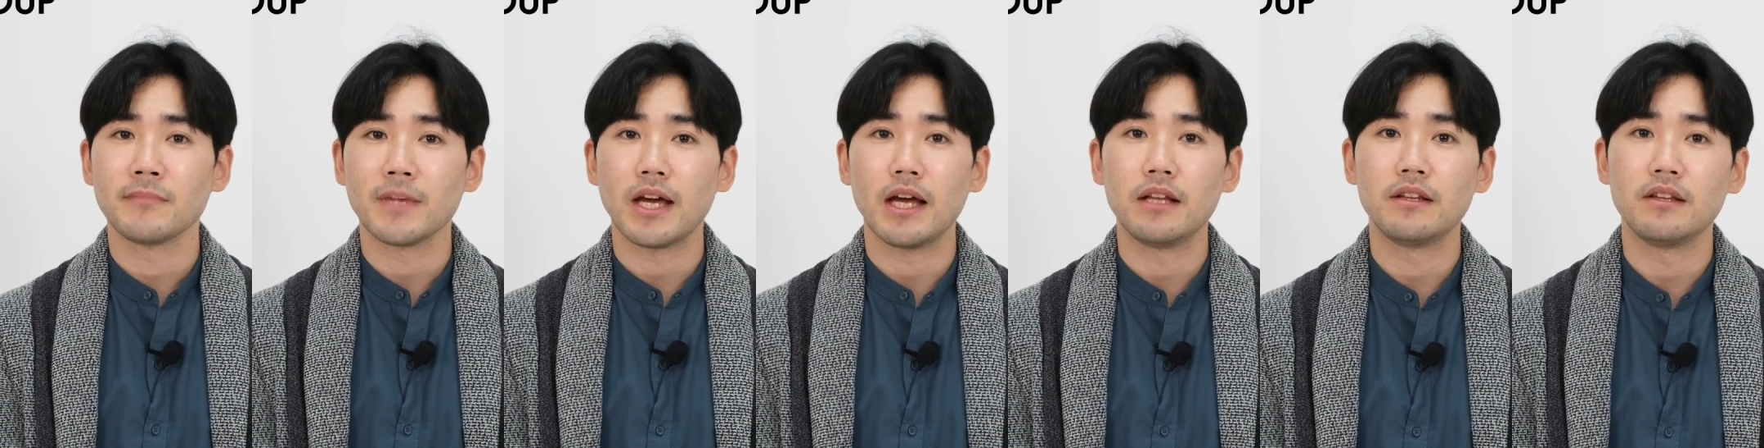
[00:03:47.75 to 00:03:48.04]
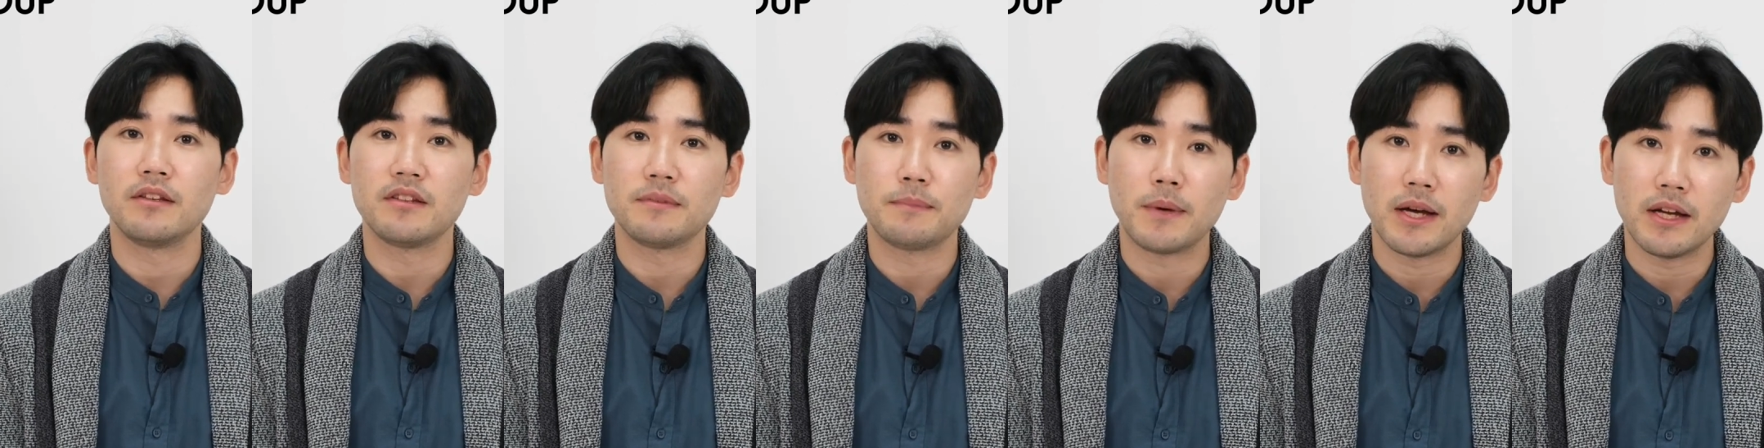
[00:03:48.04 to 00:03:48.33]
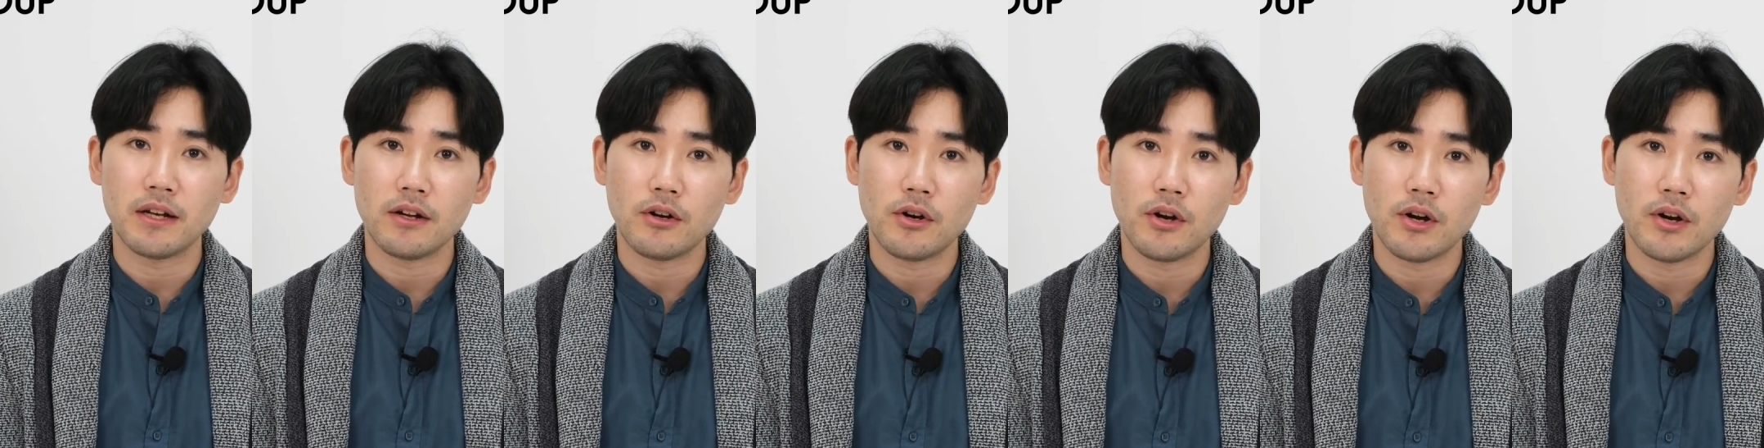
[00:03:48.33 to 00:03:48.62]
And
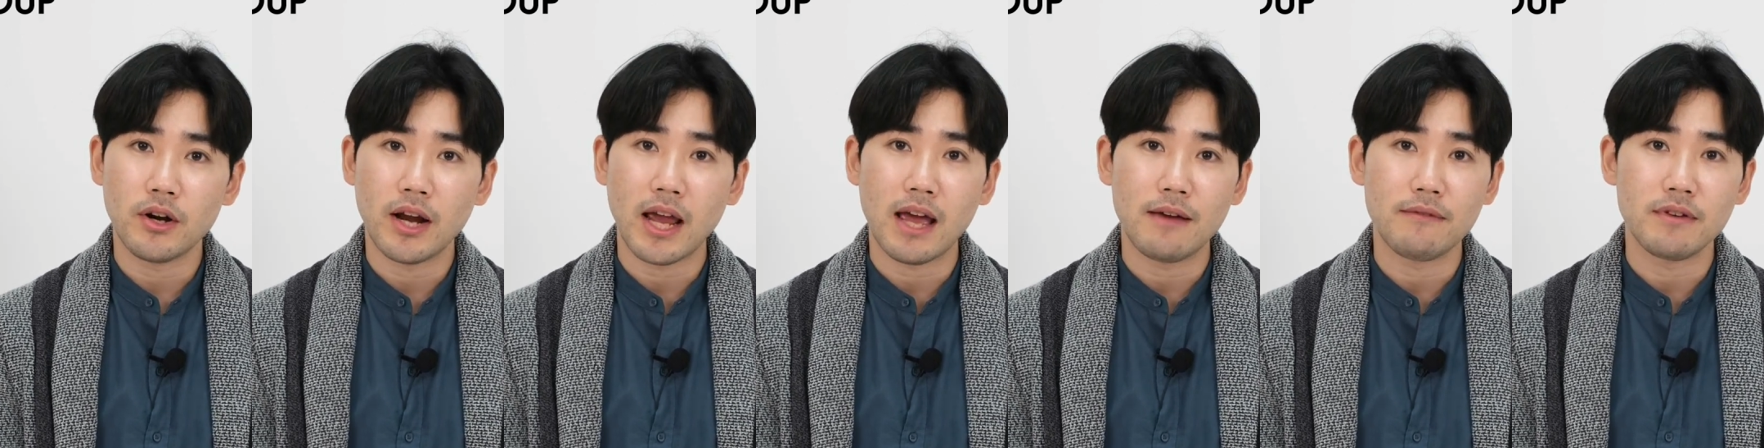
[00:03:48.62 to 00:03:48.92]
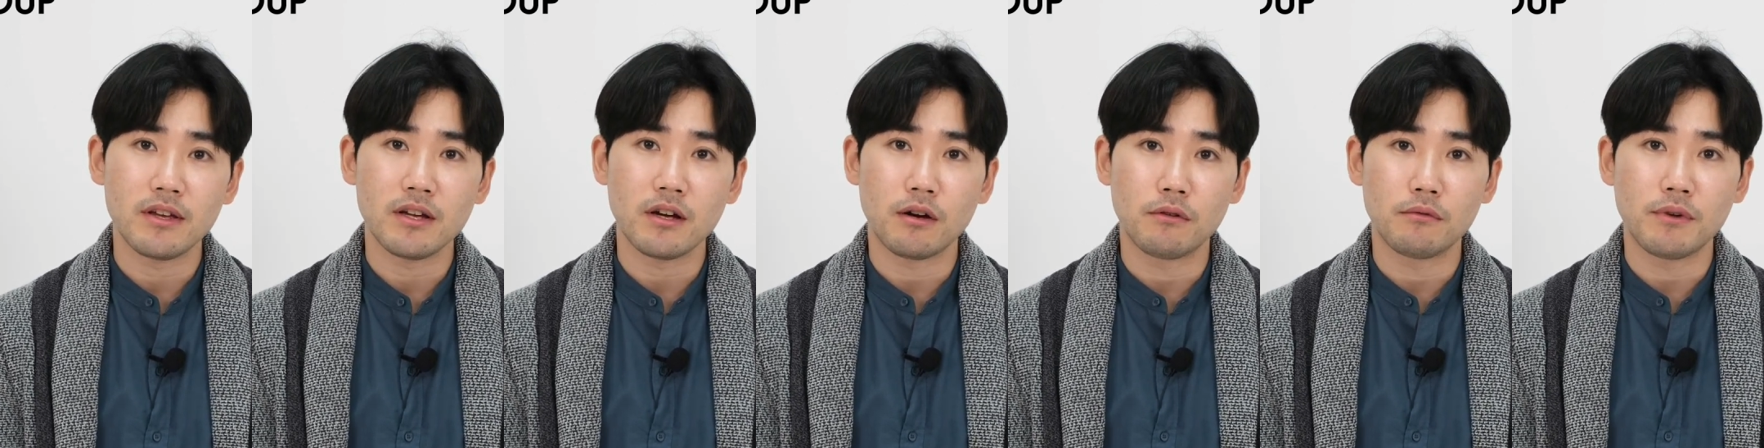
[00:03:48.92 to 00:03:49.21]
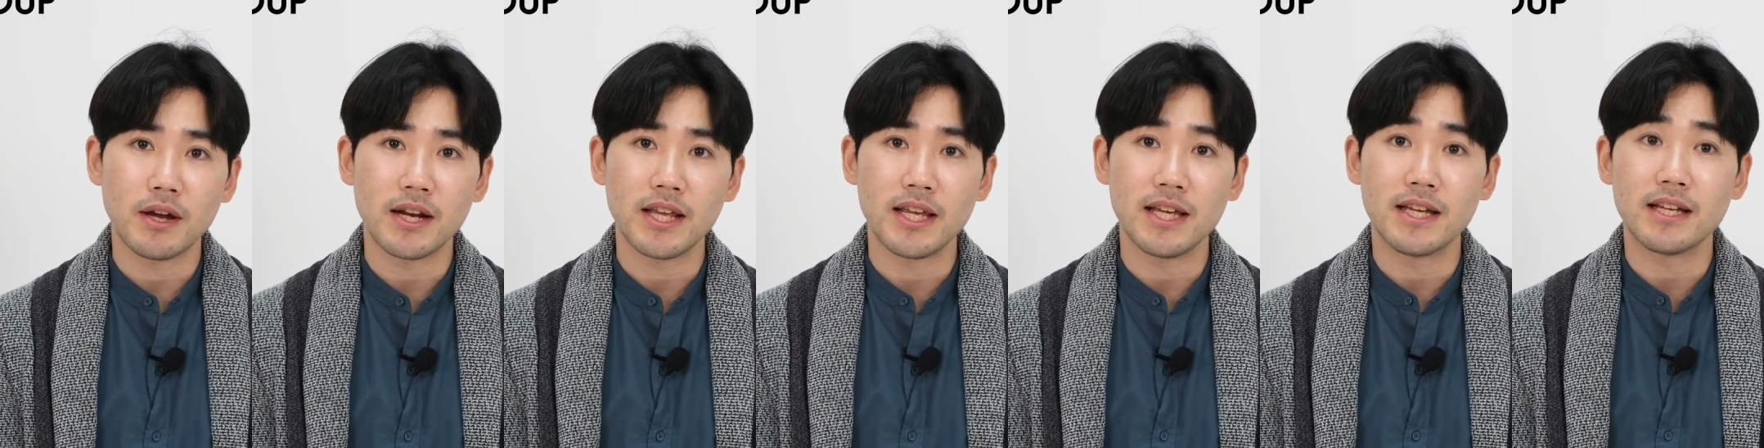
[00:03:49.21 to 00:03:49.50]
despite her having
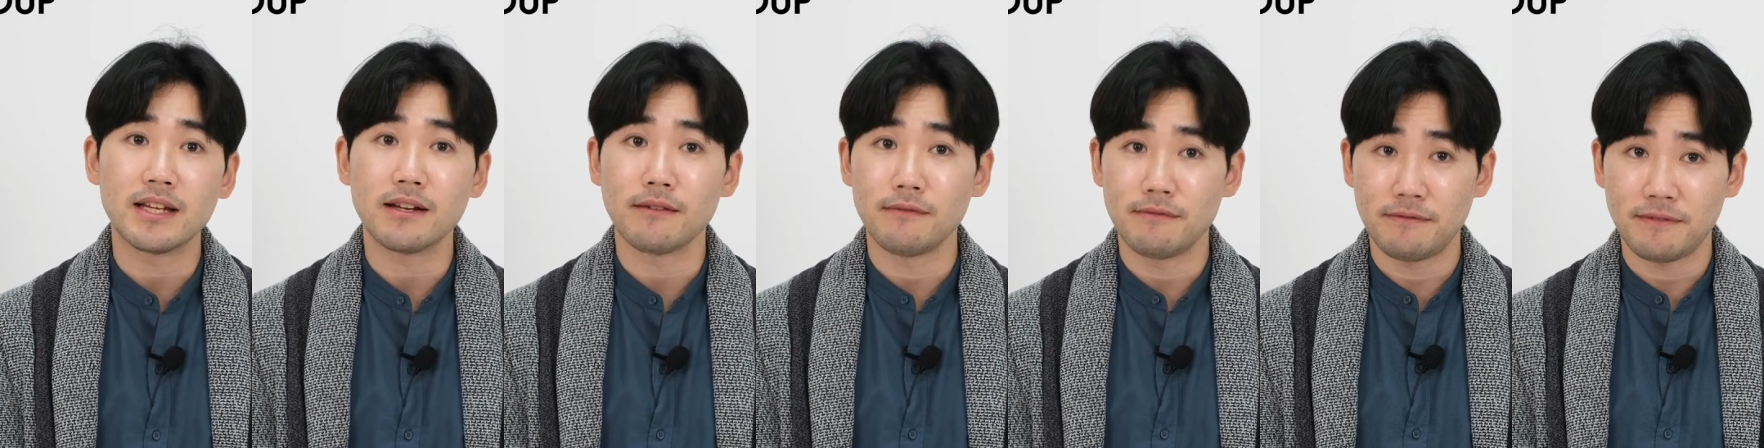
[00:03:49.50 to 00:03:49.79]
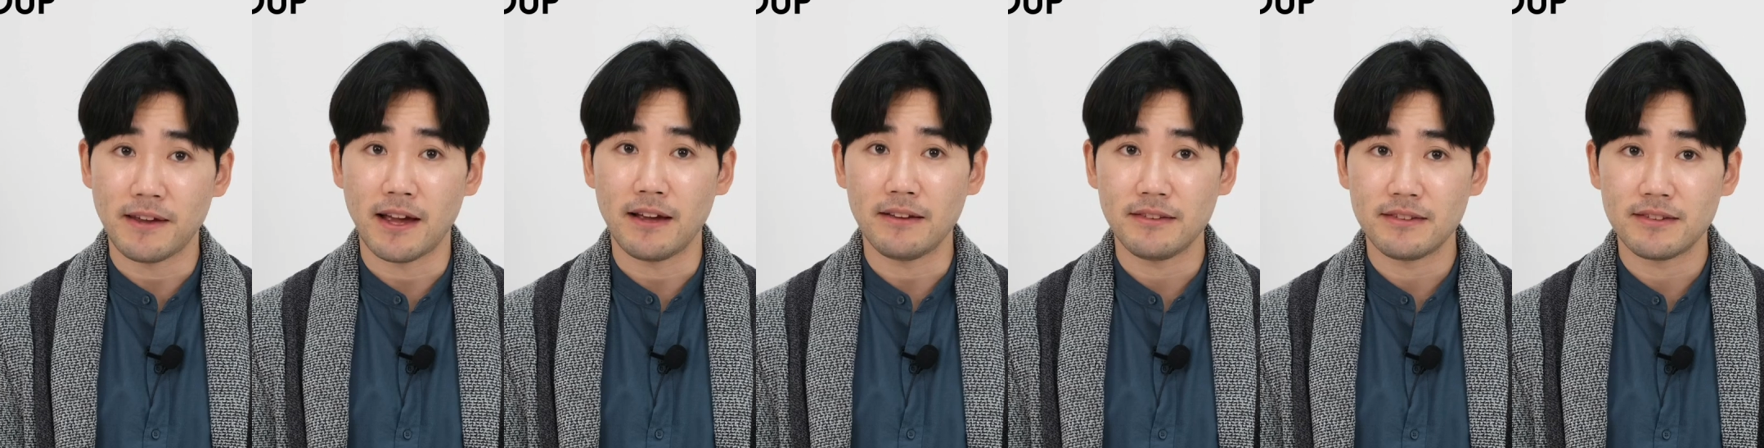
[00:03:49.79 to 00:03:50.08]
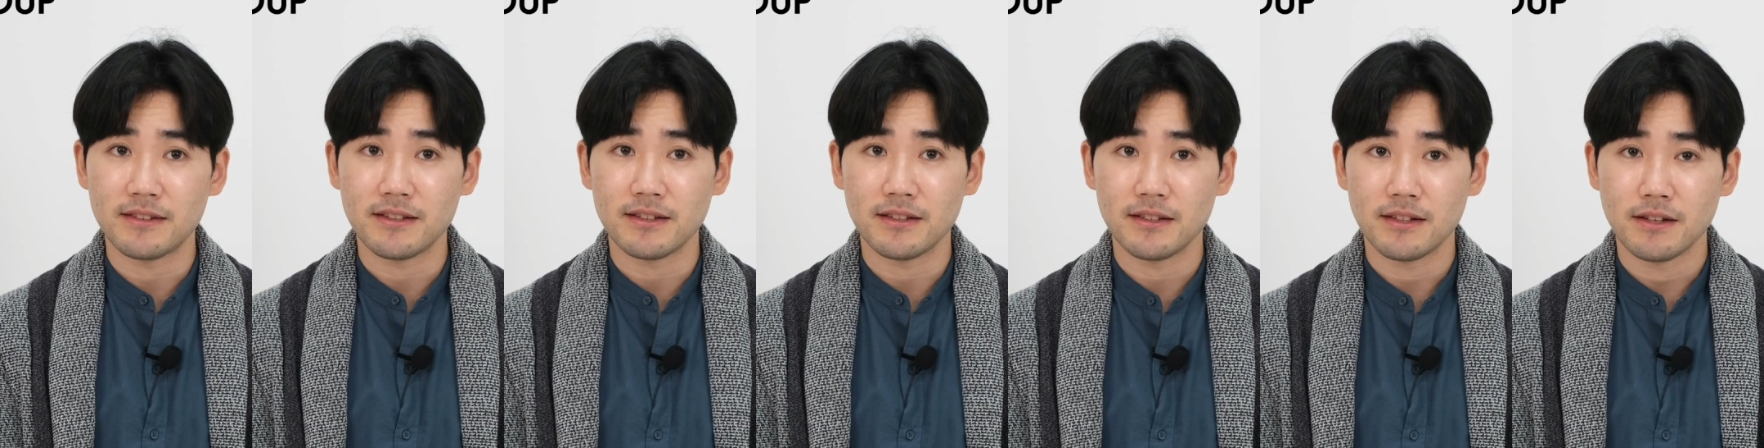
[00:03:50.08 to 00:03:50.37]
already
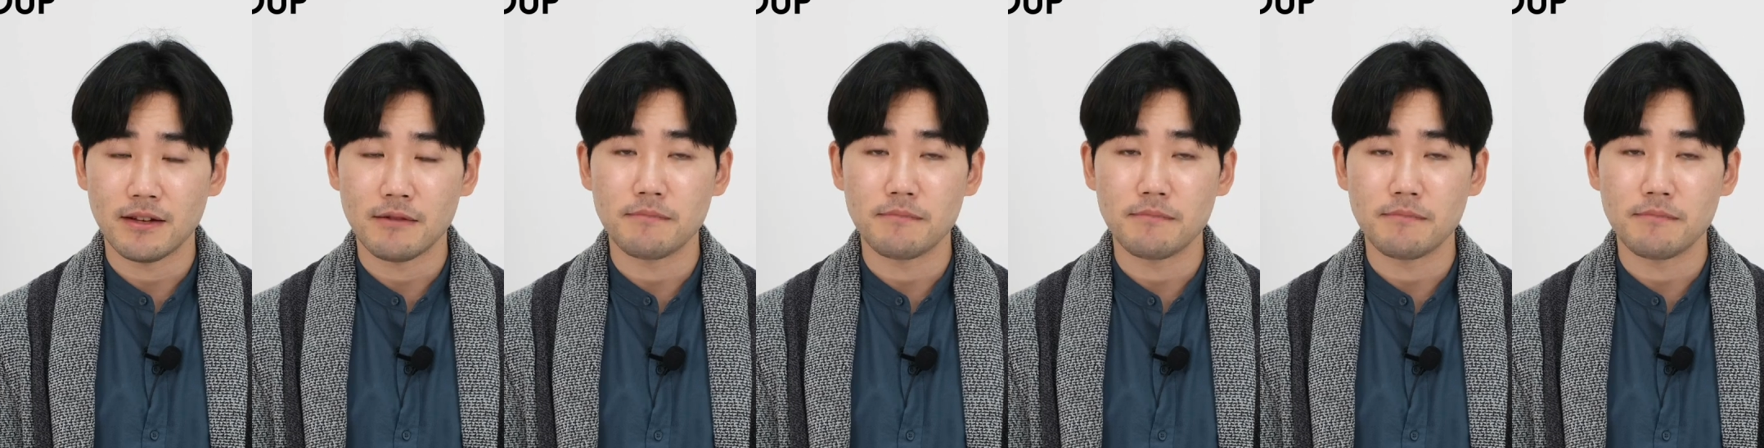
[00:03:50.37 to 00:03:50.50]
confessed